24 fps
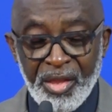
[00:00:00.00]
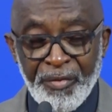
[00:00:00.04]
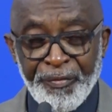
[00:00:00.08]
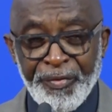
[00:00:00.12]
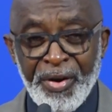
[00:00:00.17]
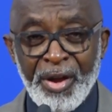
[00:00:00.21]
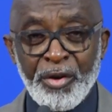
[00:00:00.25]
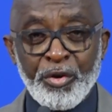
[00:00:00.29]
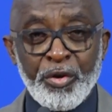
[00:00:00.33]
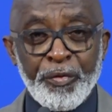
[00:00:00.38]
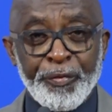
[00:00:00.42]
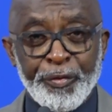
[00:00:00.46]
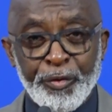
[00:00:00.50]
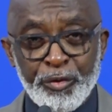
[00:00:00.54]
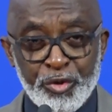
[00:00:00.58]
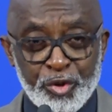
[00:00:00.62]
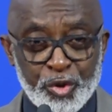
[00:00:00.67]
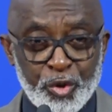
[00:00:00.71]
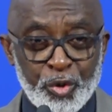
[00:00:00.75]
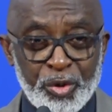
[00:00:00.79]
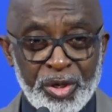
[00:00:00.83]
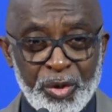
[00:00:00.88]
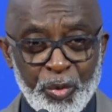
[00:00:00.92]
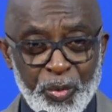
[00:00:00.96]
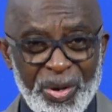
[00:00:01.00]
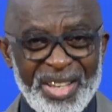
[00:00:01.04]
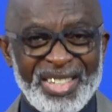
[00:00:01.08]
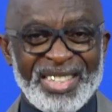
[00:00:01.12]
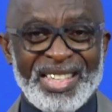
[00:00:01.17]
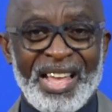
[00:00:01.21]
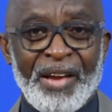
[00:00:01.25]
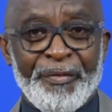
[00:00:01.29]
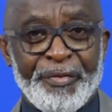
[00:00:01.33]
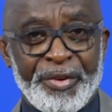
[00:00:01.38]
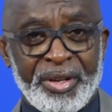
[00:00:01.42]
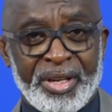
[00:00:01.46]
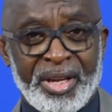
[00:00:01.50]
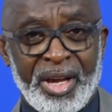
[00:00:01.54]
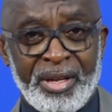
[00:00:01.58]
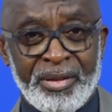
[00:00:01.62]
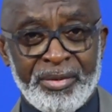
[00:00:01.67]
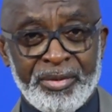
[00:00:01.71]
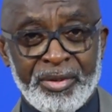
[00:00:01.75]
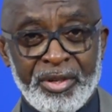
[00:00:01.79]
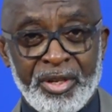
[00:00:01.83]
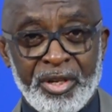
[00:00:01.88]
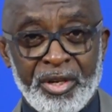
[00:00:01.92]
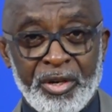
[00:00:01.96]
Francophone zone in West Africa,
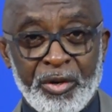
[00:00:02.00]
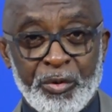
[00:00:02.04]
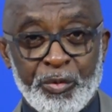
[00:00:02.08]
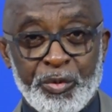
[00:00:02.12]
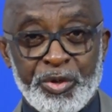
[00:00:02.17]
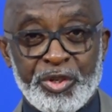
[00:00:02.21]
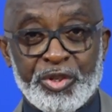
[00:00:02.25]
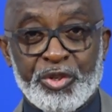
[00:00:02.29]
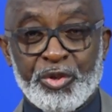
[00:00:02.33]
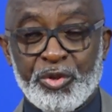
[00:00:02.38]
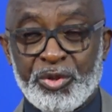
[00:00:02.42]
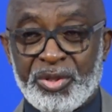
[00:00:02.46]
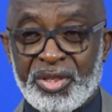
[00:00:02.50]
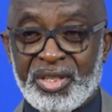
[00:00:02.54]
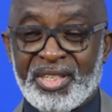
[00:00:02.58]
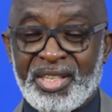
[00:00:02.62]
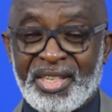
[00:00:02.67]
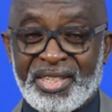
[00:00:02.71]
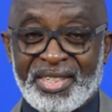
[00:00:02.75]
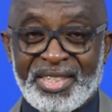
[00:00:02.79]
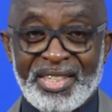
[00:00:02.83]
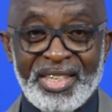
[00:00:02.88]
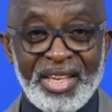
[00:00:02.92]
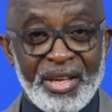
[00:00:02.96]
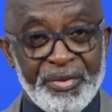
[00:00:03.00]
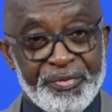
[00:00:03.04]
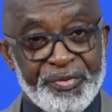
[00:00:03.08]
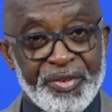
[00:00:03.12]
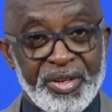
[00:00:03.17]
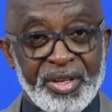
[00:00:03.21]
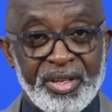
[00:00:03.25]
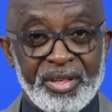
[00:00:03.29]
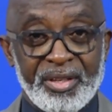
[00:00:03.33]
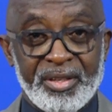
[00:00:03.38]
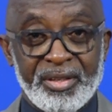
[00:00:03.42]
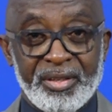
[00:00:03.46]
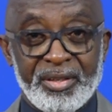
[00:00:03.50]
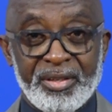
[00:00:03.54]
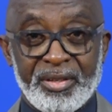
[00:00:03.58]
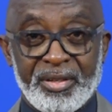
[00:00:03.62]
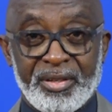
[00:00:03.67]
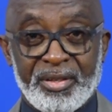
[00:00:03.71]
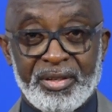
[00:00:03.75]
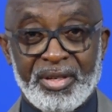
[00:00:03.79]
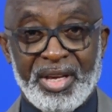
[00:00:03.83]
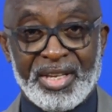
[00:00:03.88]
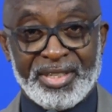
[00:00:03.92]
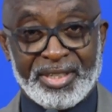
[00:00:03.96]
which uses the CFA
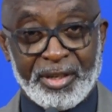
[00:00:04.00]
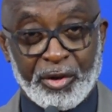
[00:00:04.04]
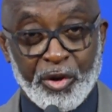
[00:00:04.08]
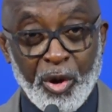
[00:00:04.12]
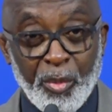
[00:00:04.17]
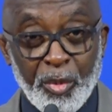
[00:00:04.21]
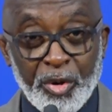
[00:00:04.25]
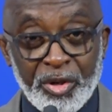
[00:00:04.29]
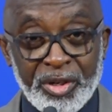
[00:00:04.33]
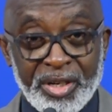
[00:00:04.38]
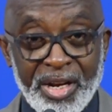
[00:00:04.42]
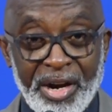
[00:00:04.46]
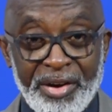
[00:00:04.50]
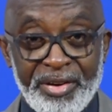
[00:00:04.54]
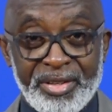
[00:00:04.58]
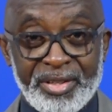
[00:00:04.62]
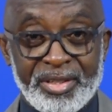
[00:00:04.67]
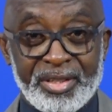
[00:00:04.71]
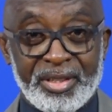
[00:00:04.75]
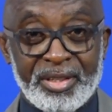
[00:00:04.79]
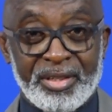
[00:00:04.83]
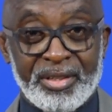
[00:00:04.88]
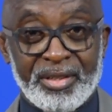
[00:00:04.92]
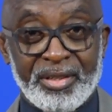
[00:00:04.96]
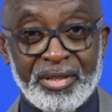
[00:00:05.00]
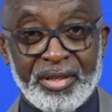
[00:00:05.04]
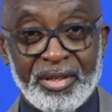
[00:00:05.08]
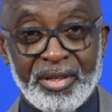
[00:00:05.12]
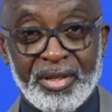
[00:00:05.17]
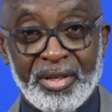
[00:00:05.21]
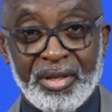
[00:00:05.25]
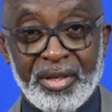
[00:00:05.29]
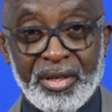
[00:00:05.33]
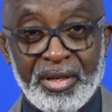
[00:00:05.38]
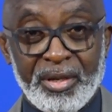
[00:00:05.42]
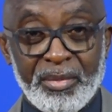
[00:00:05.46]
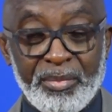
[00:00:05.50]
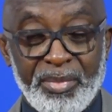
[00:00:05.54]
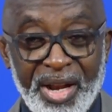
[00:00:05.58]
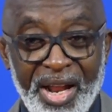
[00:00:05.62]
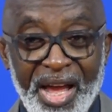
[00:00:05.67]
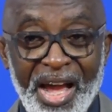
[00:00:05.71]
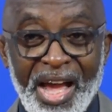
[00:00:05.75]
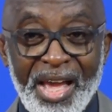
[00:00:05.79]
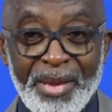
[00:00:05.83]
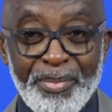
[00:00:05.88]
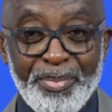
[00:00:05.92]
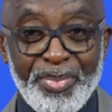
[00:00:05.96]
as a common currency. But
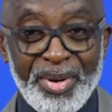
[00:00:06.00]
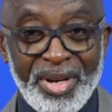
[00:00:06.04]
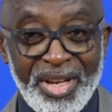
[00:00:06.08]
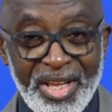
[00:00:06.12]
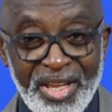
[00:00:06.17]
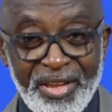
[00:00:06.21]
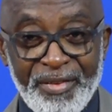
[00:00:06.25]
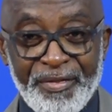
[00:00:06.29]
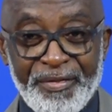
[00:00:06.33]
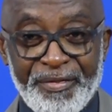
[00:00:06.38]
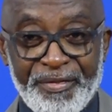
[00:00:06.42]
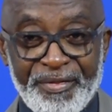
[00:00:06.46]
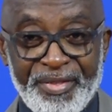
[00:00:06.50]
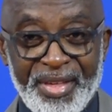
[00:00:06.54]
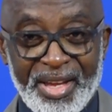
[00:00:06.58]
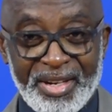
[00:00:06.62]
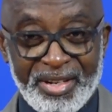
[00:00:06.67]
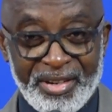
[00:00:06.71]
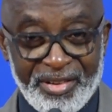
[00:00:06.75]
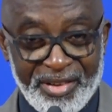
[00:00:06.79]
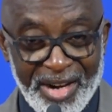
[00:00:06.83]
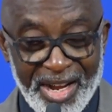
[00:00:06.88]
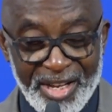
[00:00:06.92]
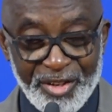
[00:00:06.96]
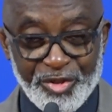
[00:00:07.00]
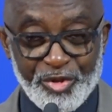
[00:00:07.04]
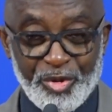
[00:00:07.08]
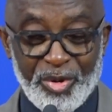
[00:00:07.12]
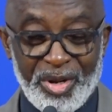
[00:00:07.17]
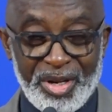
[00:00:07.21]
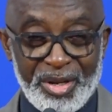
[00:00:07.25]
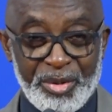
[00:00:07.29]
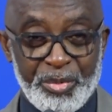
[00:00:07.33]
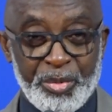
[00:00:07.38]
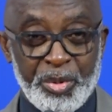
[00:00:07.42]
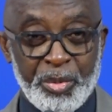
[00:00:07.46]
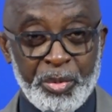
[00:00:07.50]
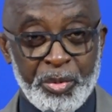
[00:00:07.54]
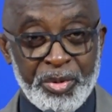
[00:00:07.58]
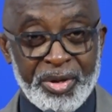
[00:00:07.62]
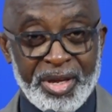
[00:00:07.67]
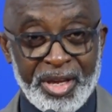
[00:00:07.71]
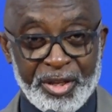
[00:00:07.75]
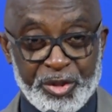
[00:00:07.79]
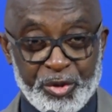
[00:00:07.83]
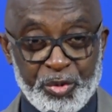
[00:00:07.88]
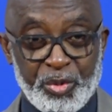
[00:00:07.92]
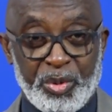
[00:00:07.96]
I believe that gradually we will
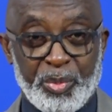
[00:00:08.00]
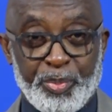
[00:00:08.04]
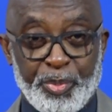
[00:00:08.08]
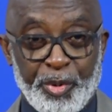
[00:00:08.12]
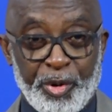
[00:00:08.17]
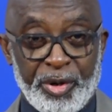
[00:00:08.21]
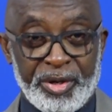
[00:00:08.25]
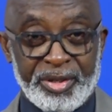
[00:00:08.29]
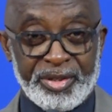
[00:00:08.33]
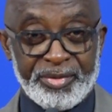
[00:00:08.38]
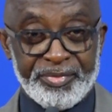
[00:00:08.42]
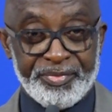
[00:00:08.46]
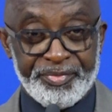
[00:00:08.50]
get to a point.